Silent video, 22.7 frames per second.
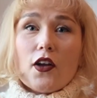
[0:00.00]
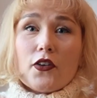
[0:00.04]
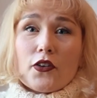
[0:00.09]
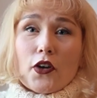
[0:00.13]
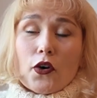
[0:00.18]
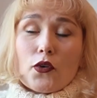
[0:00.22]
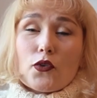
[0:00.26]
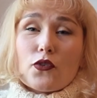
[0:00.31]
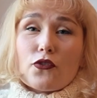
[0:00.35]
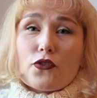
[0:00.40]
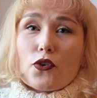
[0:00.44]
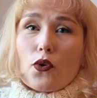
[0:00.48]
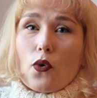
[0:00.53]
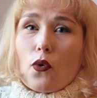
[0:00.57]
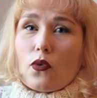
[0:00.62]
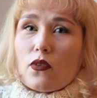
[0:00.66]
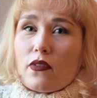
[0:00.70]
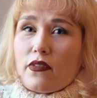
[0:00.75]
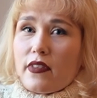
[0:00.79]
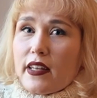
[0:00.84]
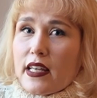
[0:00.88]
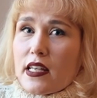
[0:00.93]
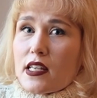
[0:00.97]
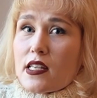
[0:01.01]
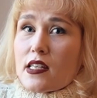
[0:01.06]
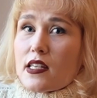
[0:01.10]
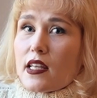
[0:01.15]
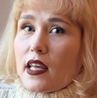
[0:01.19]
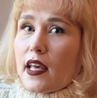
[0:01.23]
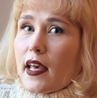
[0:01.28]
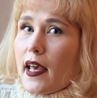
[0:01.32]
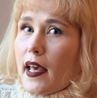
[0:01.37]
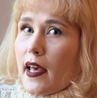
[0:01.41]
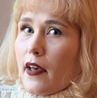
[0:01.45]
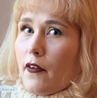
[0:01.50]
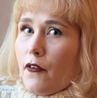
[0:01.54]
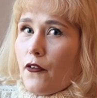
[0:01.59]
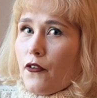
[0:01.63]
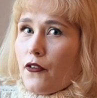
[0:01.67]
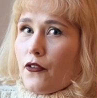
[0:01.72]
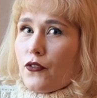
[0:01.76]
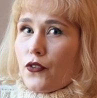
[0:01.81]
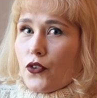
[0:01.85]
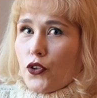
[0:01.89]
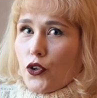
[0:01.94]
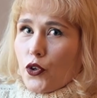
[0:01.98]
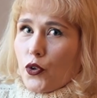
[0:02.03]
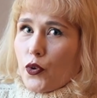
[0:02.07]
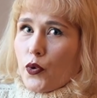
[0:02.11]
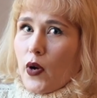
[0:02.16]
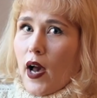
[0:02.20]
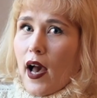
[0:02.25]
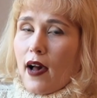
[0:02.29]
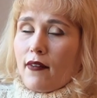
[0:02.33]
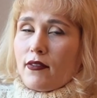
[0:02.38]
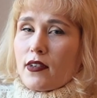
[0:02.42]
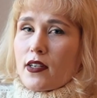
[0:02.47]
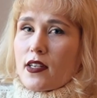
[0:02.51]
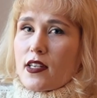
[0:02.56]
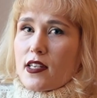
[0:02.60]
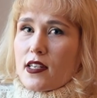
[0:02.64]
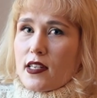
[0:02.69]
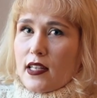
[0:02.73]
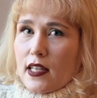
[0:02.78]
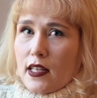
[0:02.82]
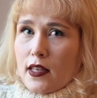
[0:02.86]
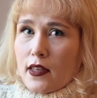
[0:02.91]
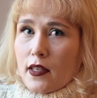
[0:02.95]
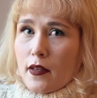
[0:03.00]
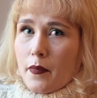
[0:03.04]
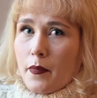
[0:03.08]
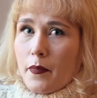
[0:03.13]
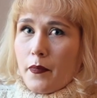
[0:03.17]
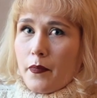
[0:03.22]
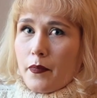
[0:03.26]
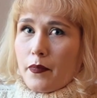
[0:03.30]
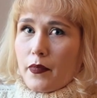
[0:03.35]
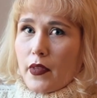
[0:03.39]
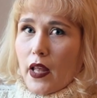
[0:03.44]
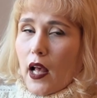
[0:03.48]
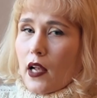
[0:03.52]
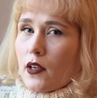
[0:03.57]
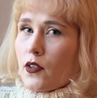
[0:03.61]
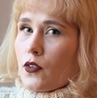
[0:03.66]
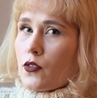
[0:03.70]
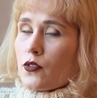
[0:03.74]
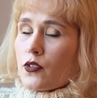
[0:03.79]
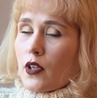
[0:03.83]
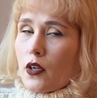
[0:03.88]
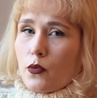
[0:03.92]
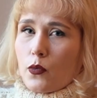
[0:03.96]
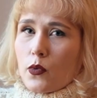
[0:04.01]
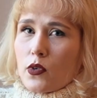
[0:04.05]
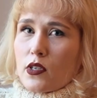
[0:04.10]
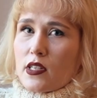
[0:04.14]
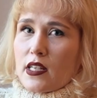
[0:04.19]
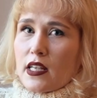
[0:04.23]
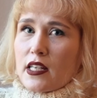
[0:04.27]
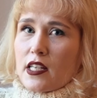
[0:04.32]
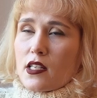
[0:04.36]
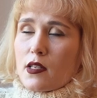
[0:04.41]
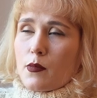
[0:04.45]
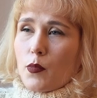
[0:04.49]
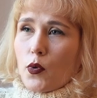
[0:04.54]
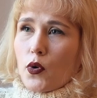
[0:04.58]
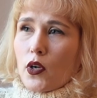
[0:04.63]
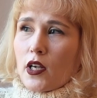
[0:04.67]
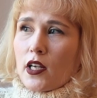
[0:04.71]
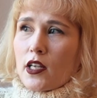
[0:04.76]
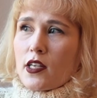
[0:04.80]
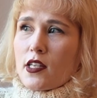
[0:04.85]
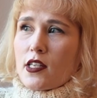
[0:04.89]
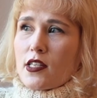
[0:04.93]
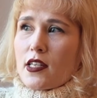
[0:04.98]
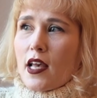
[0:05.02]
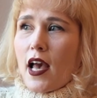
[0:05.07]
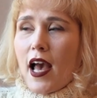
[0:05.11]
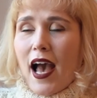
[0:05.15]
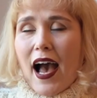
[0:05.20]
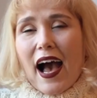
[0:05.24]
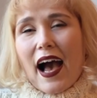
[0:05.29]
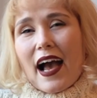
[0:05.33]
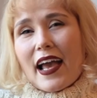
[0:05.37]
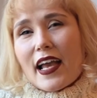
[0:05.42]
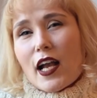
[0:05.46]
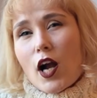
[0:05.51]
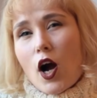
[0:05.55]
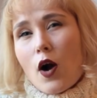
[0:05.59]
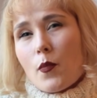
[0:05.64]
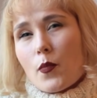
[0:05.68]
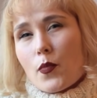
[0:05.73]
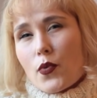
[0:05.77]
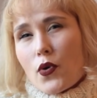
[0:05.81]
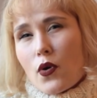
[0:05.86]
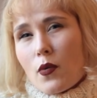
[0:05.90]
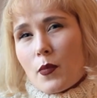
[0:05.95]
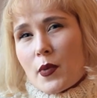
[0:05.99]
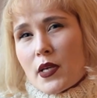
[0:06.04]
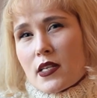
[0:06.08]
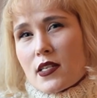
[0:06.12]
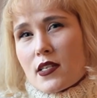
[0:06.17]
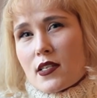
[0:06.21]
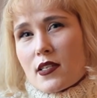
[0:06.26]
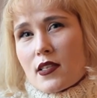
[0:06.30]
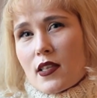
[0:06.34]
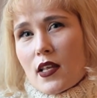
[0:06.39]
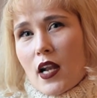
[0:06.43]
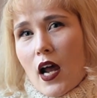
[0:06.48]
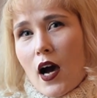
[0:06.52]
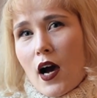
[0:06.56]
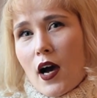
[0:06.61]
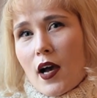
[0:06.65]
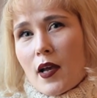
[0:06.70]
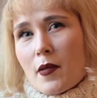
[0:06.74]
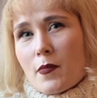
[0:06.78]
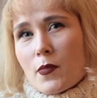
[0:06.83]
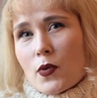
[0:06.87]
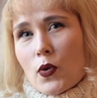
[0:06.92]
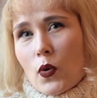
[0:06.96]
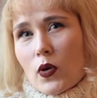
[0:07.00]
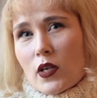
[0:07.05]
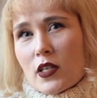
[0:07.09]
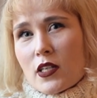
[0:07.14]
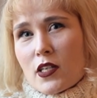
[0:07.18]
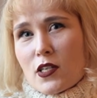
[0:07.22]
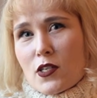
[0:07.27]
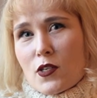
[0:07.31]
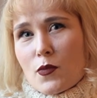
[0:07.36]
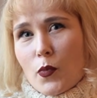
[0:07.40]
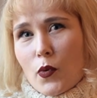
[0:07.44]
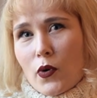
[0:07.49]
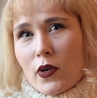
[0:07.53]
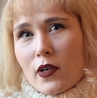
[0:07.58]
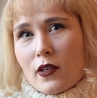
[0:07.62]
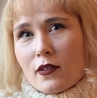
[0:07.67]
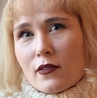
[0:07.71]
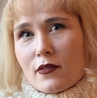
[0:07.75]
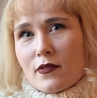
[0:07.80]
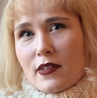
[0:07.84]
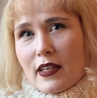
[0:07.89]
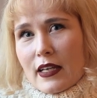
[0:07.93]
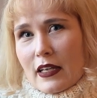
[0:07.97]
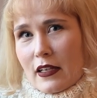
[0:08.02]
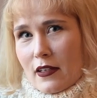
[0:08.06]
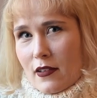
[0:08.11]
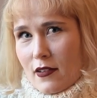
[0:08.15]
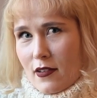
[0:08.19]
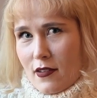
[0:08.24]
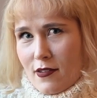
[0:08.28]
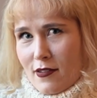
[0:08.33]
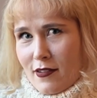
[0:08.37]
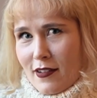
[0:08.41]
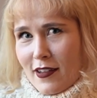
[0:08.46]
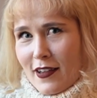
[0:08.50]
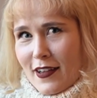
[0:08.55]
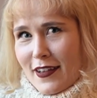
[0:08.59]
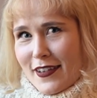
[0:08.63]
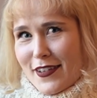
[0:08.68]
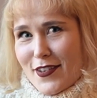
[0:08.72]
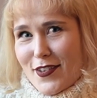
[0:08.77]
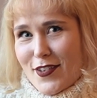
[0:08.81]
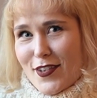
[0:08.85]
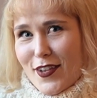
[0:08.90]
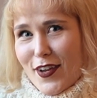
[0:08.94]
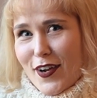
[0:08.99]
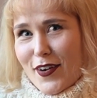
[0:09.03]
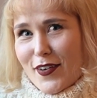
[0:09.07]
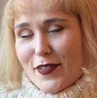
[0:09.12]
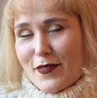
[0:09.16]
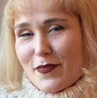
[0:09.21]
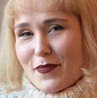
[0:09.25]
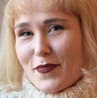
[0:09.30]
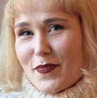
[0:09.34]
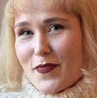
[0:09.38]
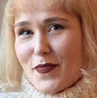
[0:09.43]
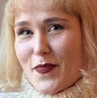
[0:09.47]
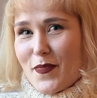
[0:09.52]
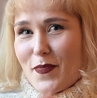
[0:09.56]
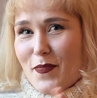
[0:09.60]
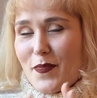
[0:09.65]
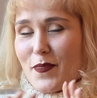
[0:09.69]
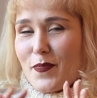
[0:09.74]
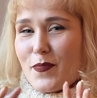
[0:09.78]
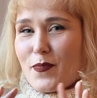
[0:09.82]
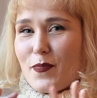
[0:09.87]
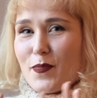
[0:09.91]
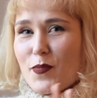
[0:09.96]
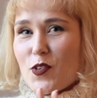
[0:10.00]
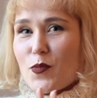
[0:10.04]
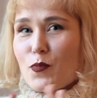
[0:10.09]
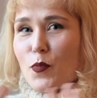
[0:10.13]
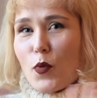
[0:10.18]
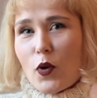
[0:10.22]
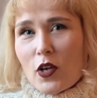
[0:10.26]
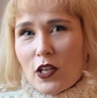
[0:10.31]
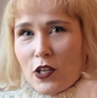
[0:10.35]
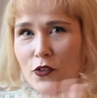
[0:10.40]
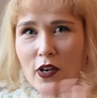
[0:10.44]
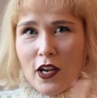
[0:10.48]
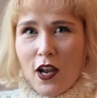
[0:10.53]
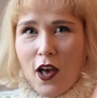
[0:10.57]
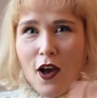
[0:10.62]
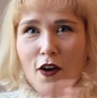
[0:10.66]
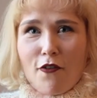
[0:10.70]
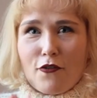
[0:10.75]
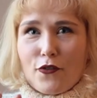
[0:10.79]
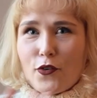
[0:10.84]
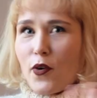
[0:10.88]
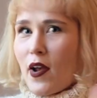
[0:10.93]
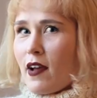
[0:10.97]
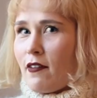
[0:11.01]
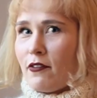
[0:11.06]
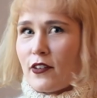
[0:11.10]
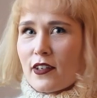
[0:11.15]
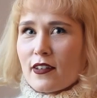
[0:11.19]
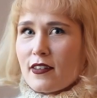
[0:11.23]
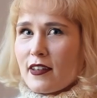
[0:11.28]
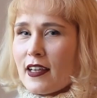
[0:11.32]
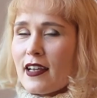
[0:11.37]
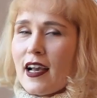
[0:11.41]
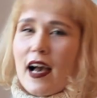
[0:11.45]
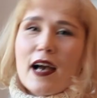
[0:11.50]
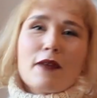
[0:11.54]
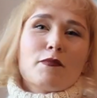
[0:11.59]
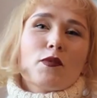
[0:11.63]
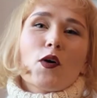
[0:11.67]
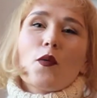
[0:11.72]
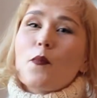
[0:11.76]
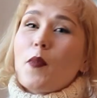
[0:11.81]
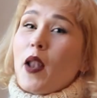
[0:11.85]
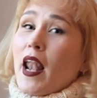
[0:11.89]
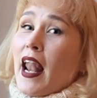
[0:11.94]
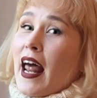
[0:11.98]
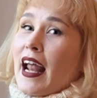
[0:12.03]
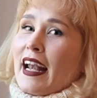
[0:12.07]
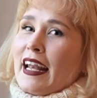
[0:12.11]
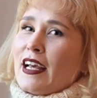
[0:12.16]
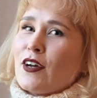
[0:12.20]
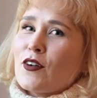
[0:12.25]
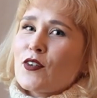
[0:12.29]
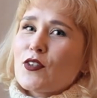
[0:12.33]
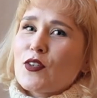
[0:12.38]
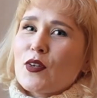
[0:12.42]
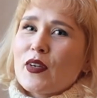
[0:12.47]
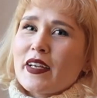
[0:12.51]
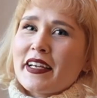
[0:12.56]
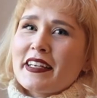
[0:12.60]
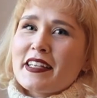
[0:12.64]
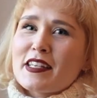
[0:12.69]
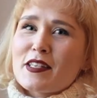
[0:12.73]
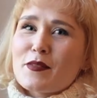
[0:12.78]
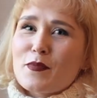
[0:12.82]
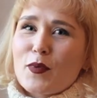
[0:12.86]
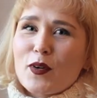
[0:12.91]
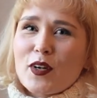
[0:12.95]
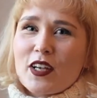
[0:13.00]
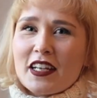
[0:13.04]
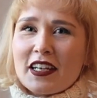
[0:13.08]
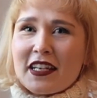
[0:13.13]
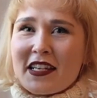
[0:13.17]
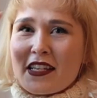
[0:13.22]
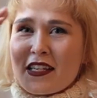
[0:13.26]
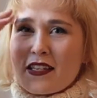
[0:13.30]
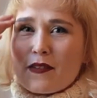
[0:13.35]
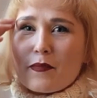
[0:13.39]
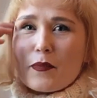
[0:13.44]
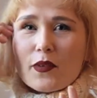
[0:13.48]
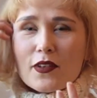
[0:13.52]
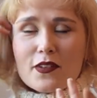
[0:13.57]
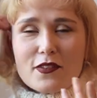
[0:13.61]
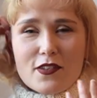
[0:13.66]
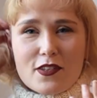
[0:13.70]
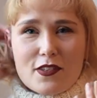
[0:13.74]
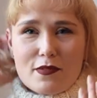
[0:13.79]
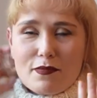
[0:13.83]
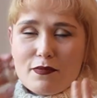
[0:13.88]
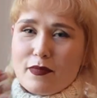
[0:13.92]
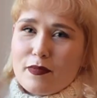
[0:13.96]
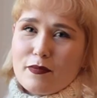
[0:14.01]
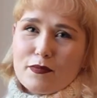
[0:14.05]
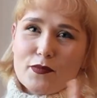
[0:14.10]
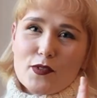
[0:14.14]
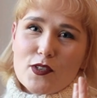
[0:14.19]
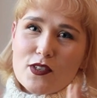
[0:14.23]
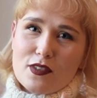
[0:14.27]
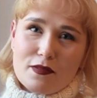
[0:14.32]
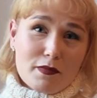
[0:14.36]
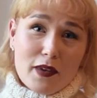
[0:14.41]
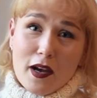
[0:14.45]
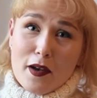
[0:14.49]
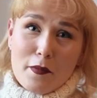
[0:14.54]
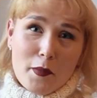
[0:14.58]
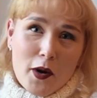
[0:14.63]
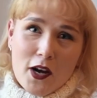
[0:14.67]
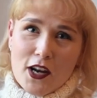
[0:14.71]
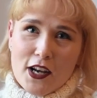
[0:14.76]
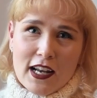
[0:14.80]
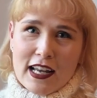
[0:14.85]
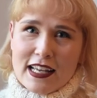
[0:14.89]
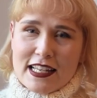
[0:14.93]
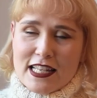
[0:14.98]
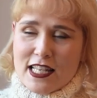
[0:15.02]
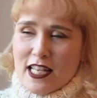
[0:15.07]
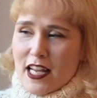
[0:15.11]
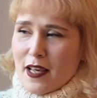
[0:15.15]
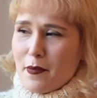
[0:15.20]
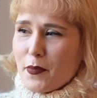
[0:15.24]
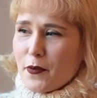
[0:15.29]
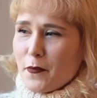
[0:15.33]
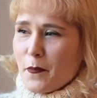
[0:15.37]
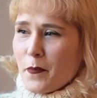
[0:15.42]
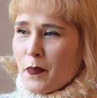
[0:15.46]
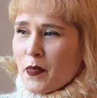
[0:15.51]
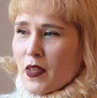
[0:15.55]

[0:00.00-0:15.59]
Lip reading: A note for all of these: if you haven't seen them and you don't want any spoilers, I can't promise that I'm not going to spoil things. So, spoiler alert for everything. I'm not planning on doing any spoilers, but I might let slip.